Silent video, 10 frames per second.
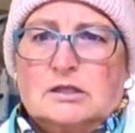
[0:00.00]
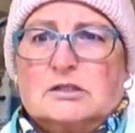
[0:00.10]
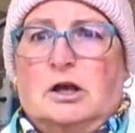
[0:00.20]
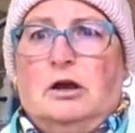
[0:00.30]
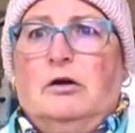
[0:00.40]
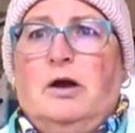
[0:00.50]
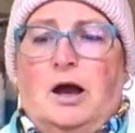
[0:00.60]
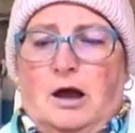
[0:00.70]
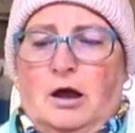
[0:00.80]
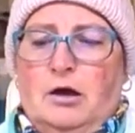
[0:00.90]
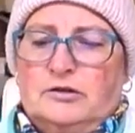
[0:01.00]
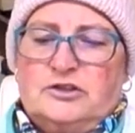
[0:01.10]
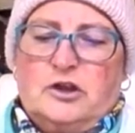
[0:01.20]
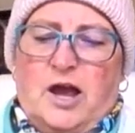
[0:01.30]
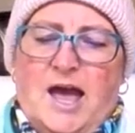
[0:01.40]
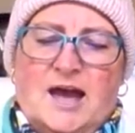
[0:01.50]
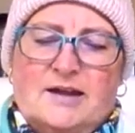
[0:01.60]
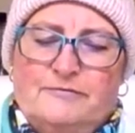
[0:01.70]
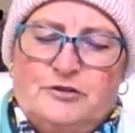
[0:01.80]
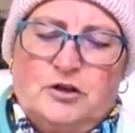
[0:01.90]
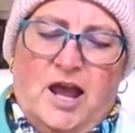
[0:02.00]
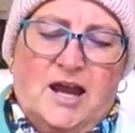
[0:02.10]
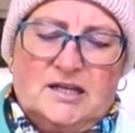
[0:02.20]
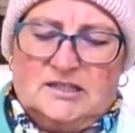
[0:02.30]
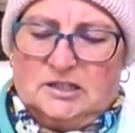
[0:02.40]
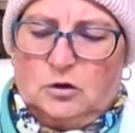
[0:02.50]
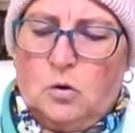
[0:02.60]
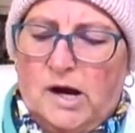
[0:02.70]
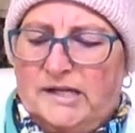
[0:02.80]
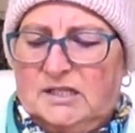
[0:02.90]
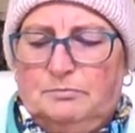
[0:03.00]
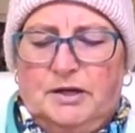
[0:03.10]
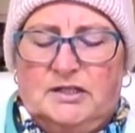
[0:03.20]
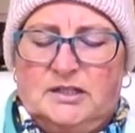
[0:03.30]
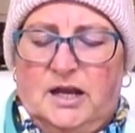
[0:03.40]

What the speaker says: so I have to edit it quite a bit